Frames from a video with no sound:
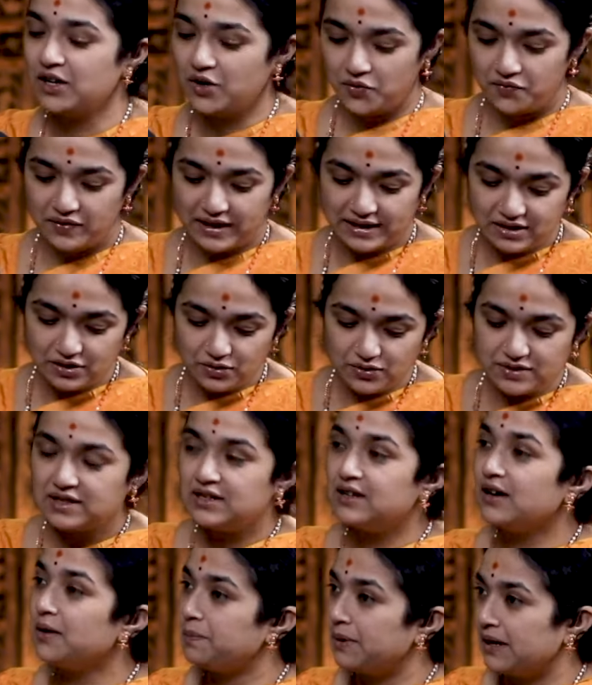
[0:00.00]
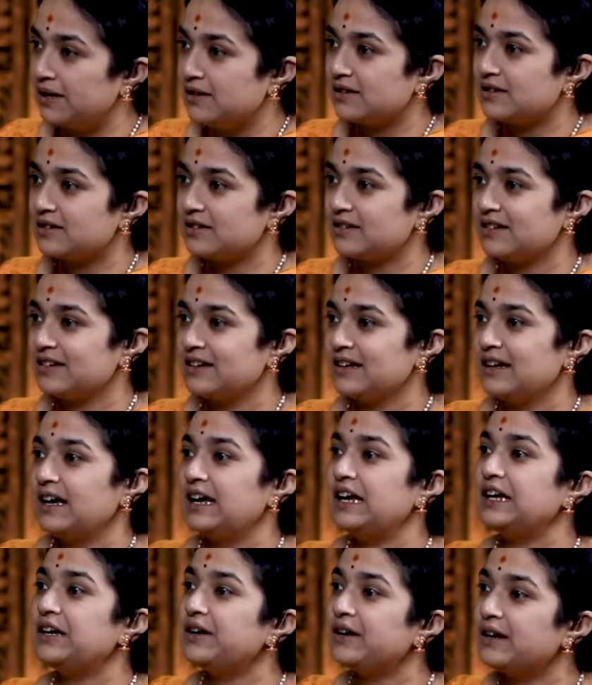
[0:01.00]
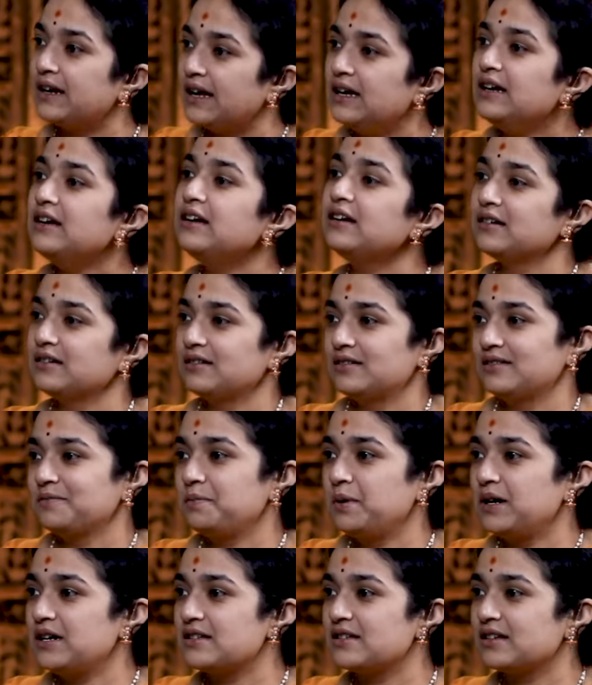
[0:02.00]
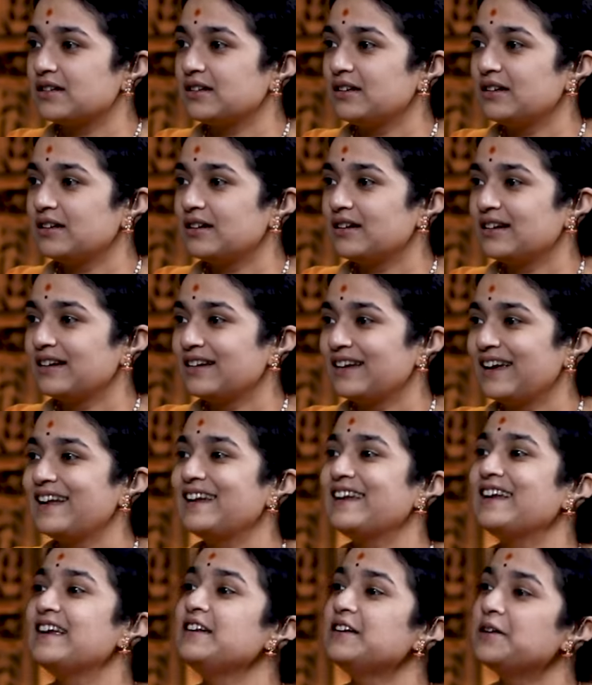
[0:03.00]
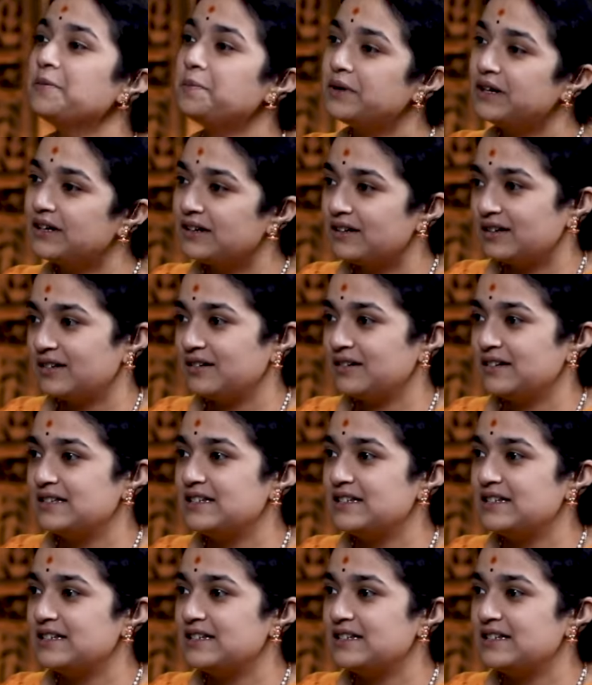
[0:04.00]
when you see a pulse, a trained person can interpret it.